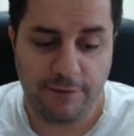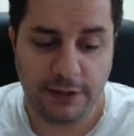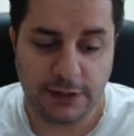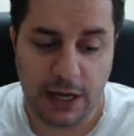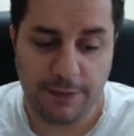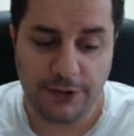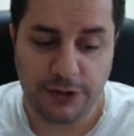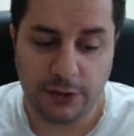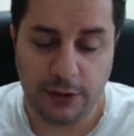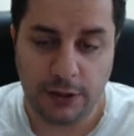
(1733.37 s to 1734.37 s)
time that
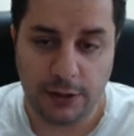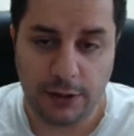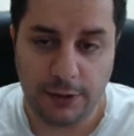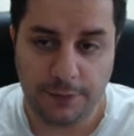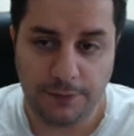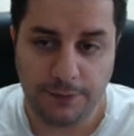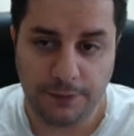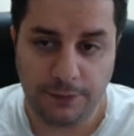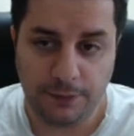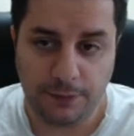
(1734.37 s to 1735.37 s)
you
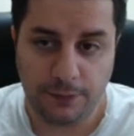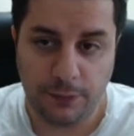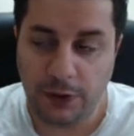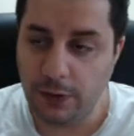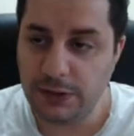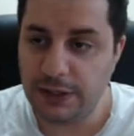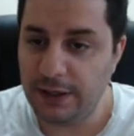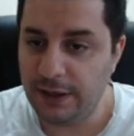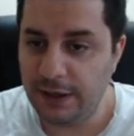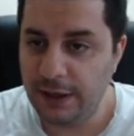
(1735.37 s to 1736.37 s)
use
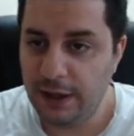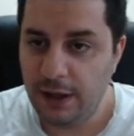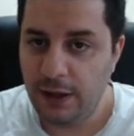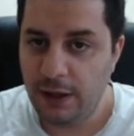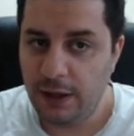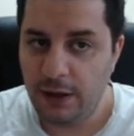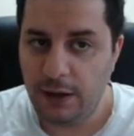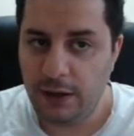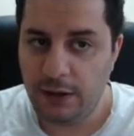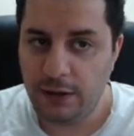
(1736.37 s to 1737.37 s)
it,
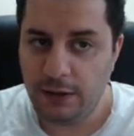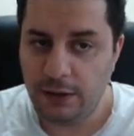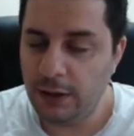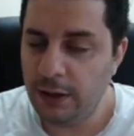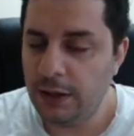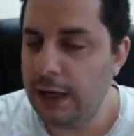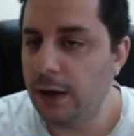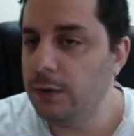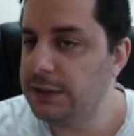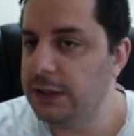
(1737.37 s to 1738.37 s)
you're not
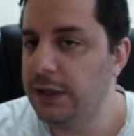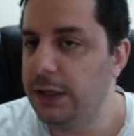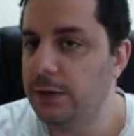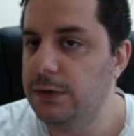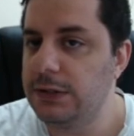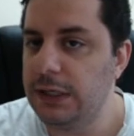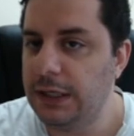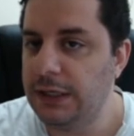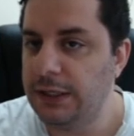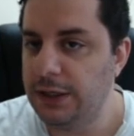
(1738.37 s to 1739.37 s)
always going to use
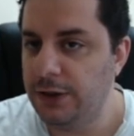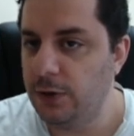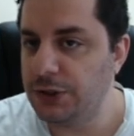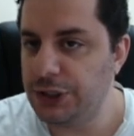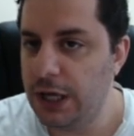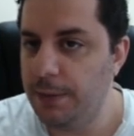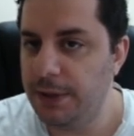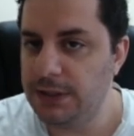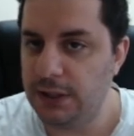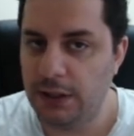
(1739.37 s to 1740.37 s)
those
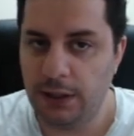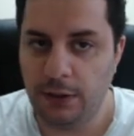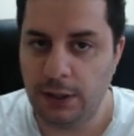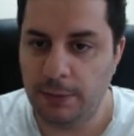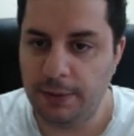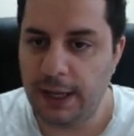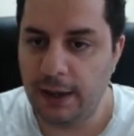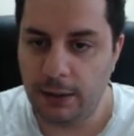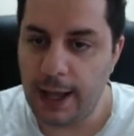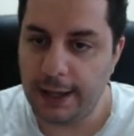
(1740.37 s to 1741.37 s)
champions that are going to apply
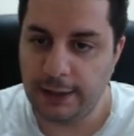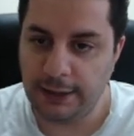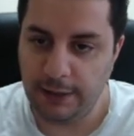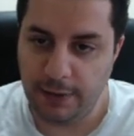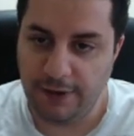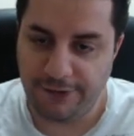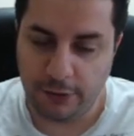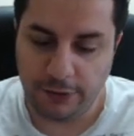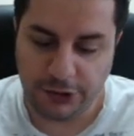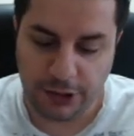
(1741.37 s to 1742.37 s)
a lot of debuffs
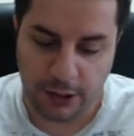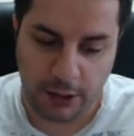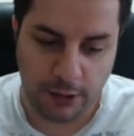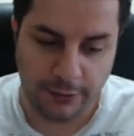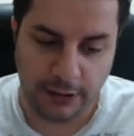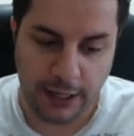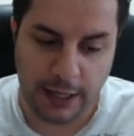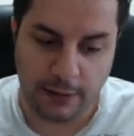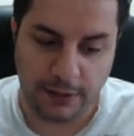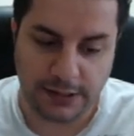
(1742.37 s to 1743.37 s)
on the
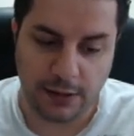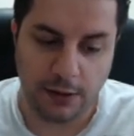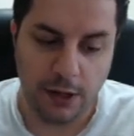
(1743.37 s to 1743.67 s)
enemy. So